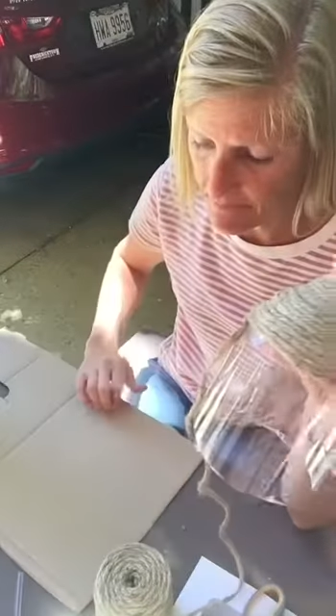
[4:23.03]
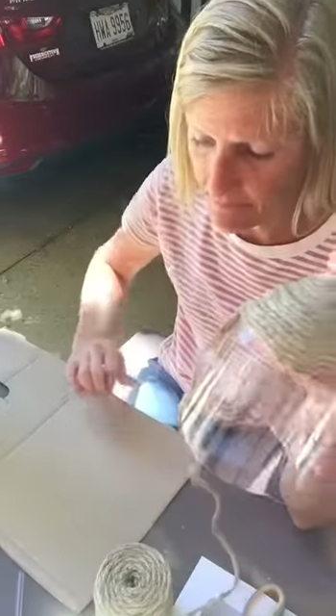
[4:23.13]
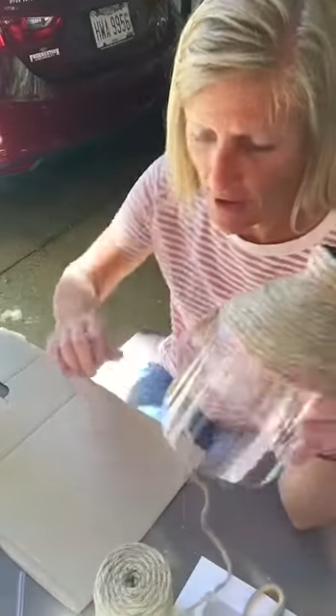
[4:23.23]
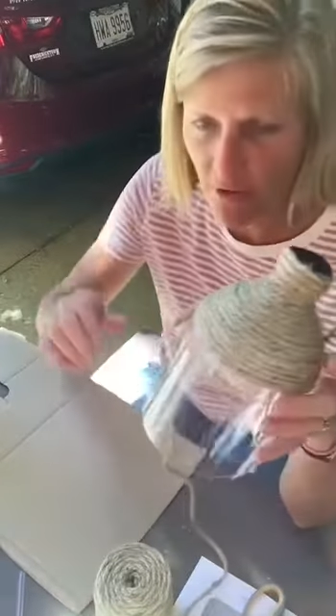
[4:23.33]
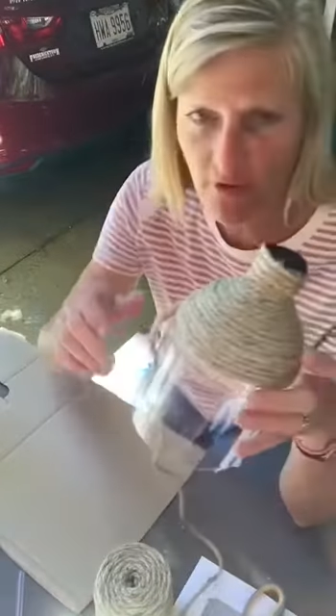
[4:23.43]

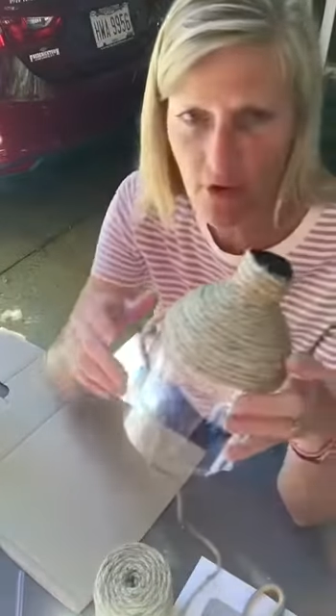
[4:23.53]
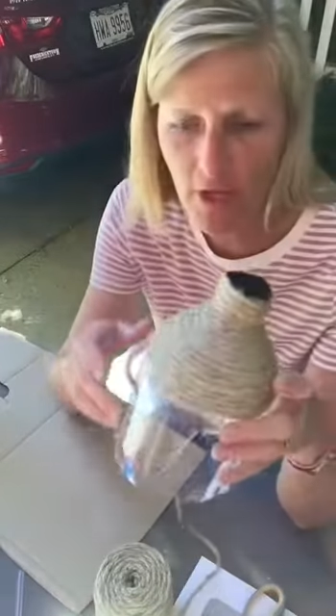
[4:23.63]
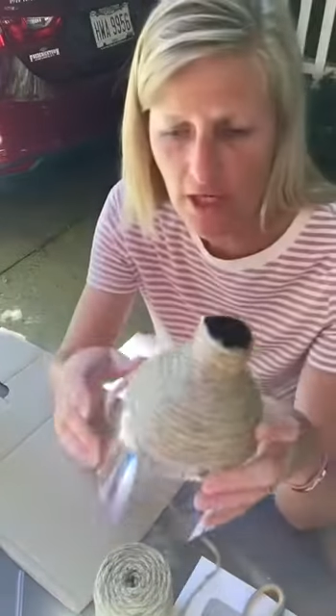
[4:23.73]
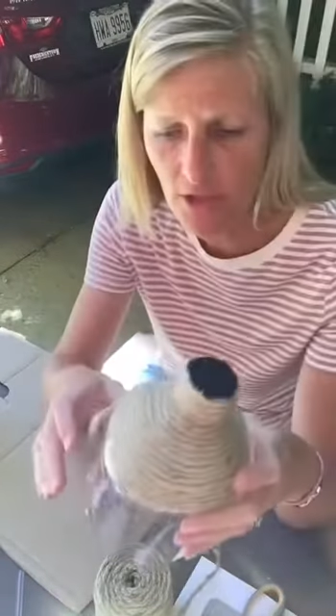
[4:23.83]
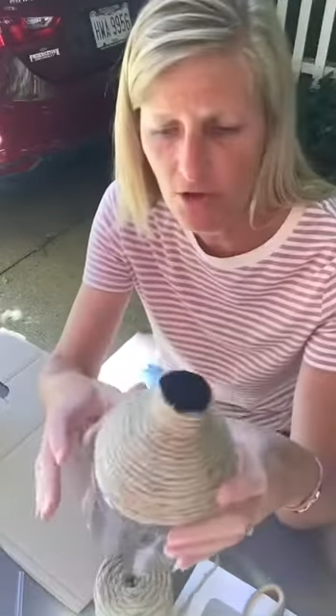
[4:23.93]
hopefully you
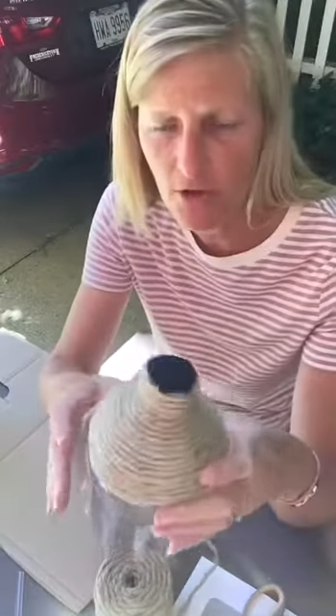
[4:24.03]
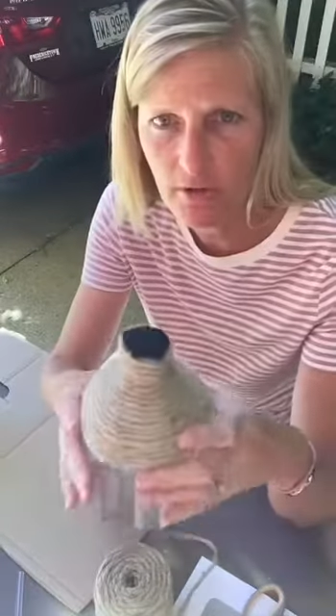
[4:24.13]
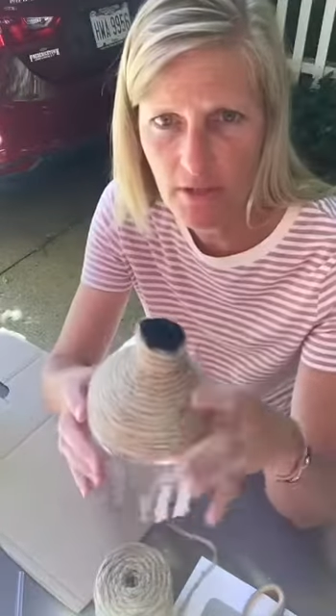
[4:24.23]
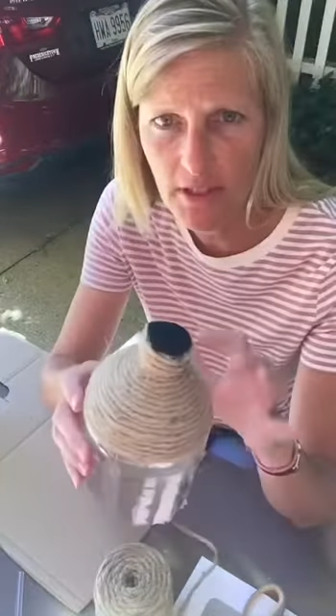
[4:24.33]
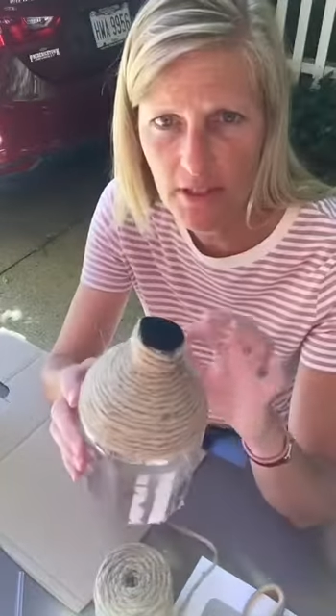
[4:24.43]
guys are
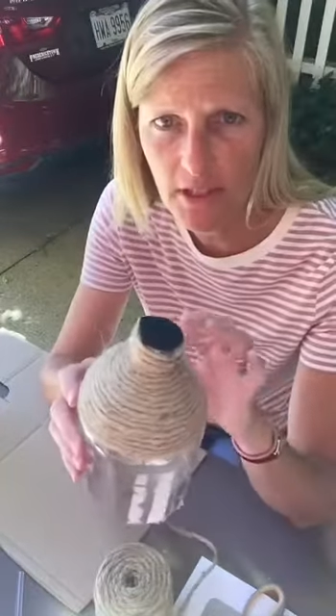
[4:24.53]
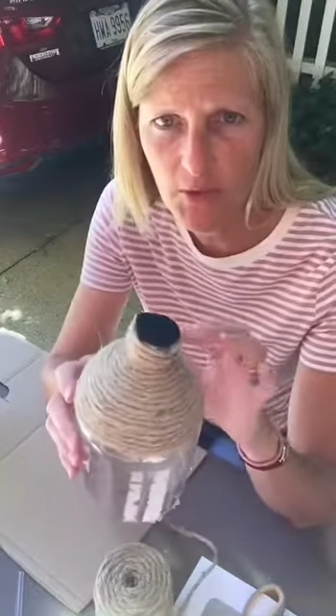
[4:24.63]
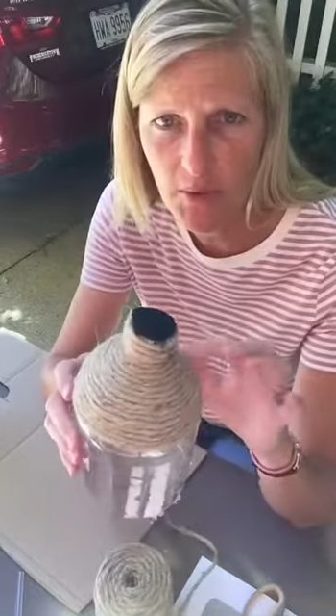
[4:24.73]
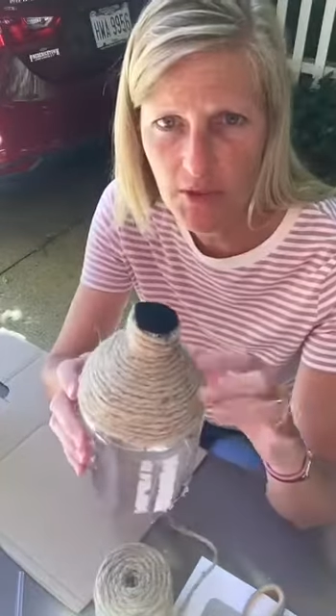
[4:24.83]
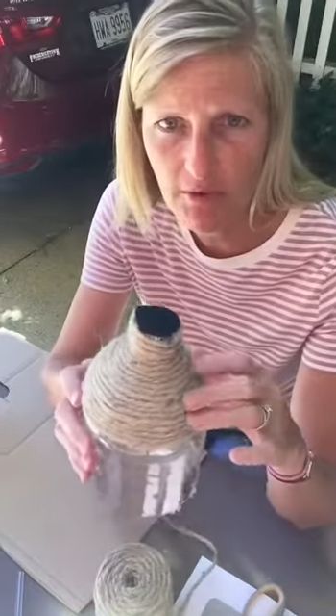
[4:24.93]

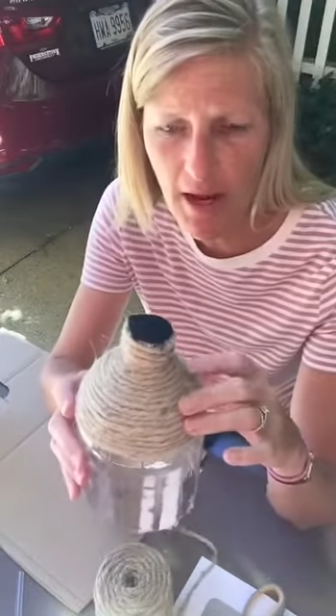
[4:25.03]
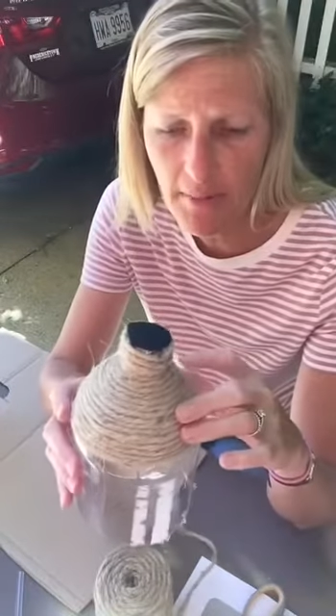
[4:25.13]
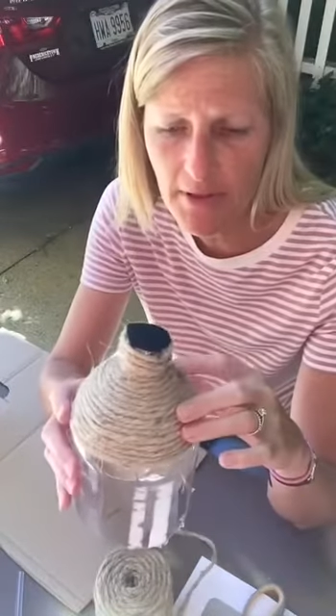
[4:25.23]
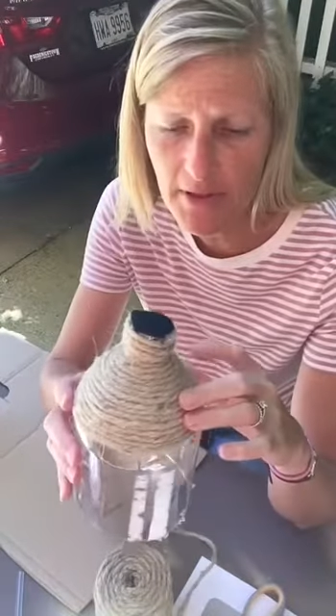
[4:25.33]
continuing to wrap it.